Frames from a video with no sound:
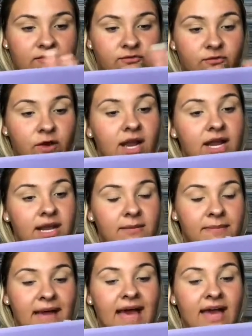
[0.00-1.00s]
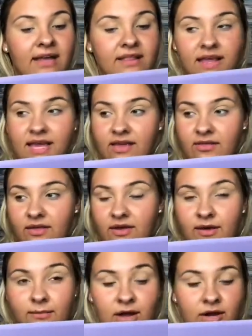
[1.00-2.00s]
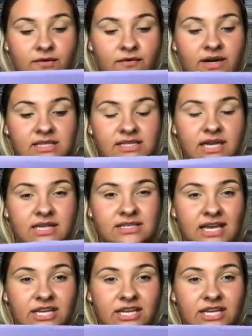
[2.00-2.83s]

front and back like the Modern Renaissance.